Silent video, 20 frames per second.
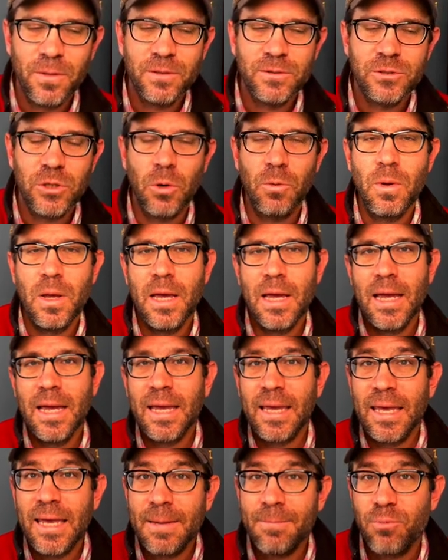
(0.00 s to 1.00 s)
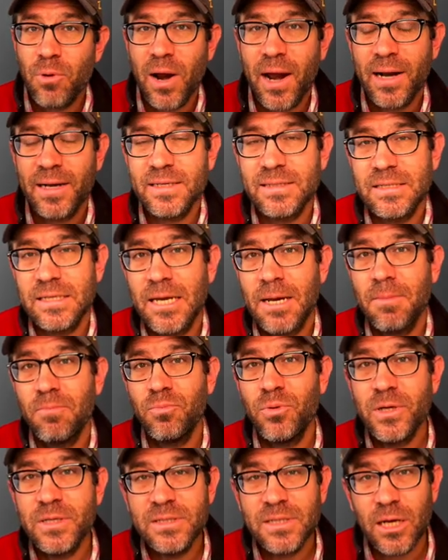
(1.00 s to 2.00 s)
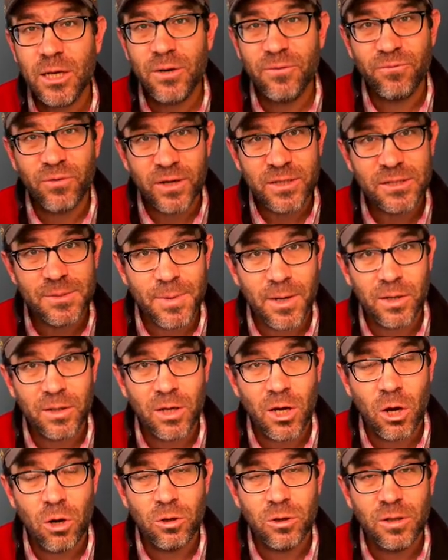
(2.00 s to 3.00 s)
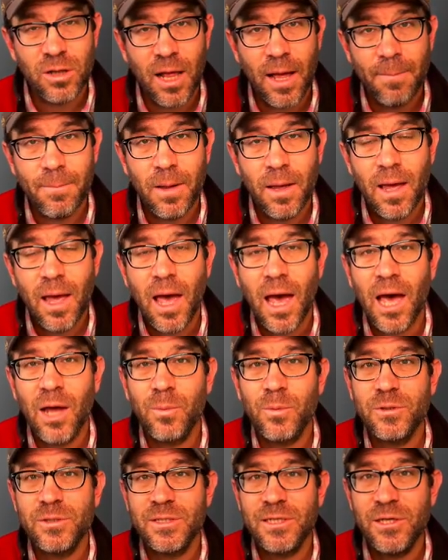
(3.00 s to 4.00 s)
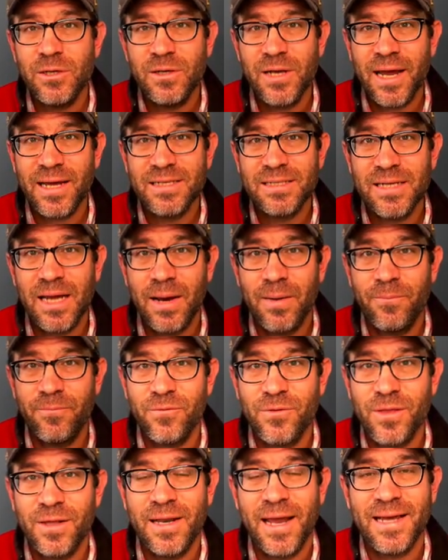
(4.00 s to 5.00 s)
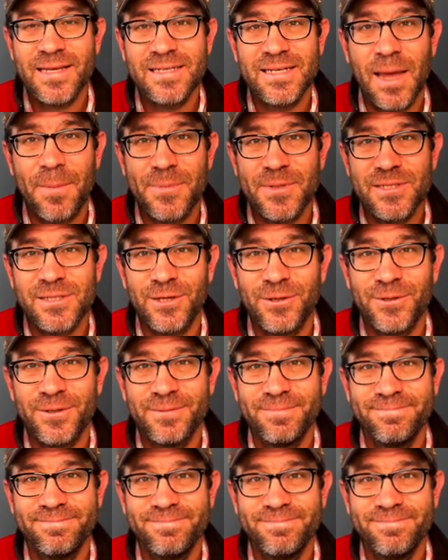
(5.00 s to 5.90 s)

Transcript: So keep practicing. Please tell your friends about Code Club, and we'll see you next time for the next episode.